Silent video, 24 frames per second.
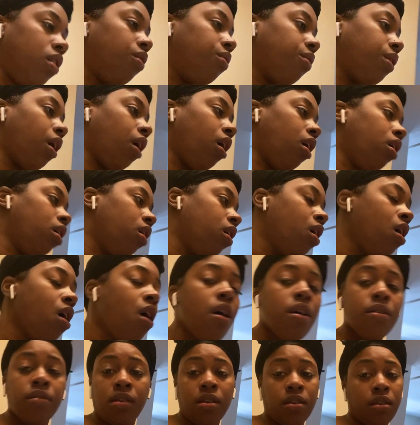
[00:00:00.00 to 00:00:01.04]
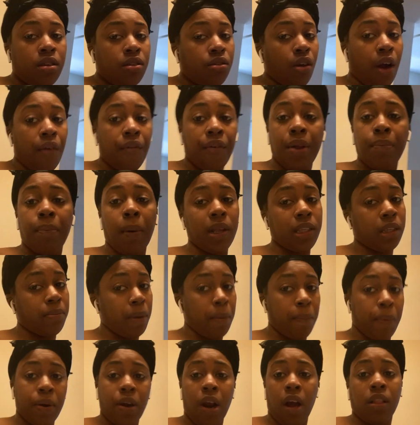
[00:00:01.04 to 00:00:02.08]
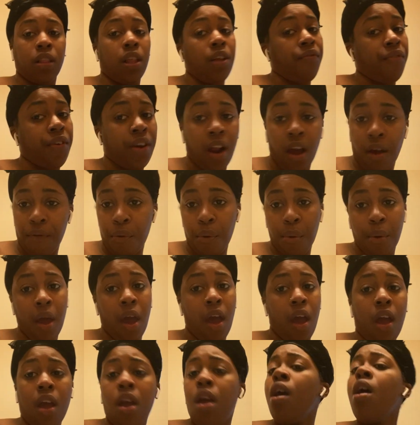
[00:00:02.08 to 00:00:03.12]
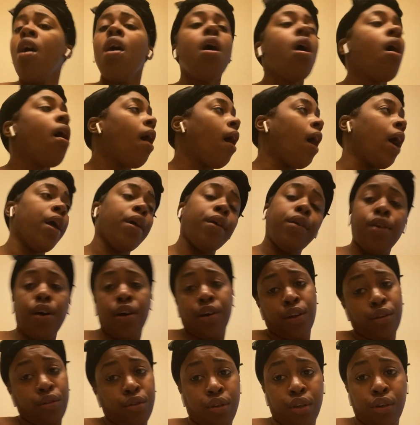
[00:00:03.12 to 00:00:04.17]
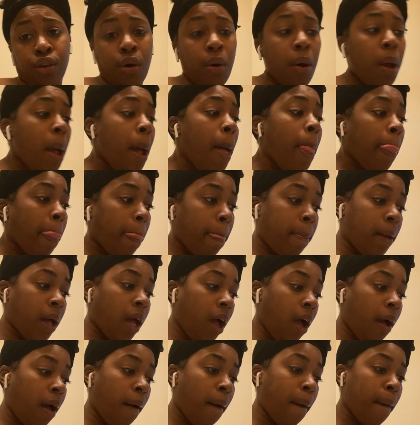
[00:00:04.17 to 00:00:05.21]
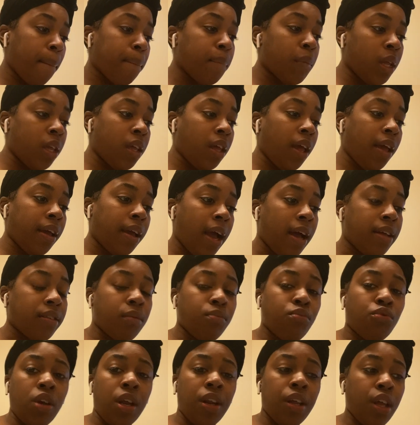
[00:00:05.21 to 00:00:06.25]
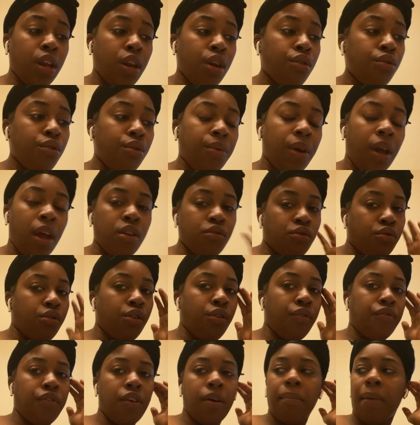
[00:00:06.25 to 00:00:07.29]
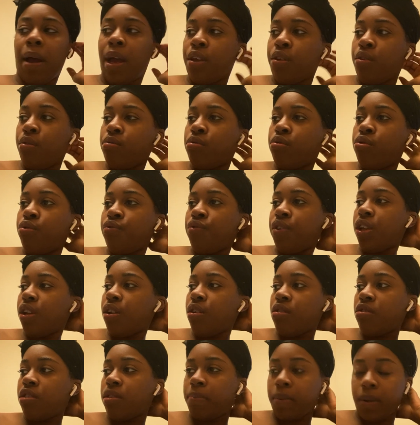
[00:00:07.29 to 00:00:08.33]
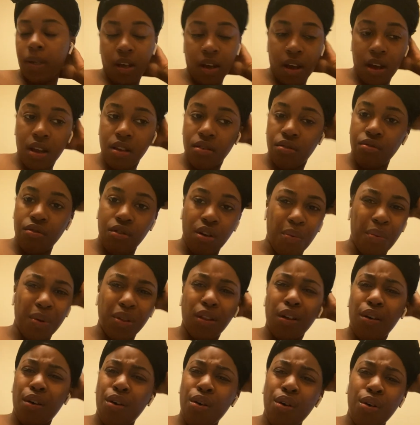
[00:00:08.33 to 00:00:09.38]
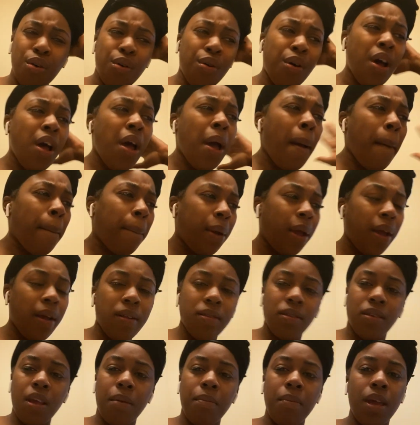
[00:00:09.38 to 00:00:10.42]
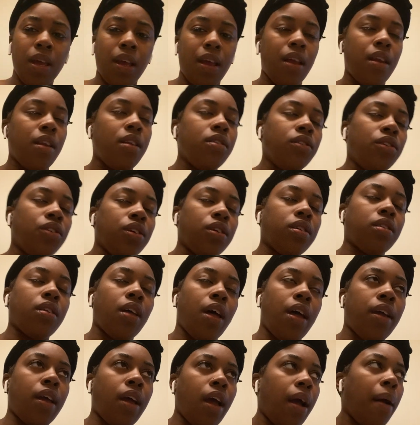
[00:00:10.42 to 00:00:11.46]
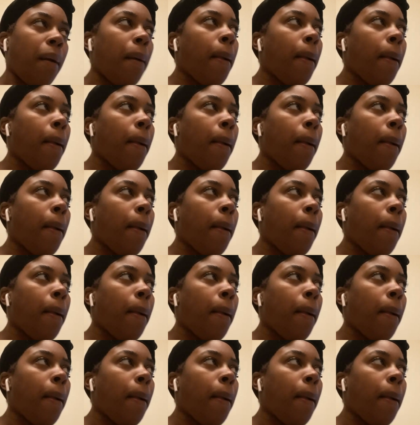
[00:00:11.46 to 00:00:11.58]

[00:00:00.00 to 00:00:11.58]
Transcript: okay? This is already about to be productive enough, okay? I ain't cooking too. But um yeah, guys, I'm trying to get a new intro for my YouTube videos because, you know, with the whole pandemic and it's just like,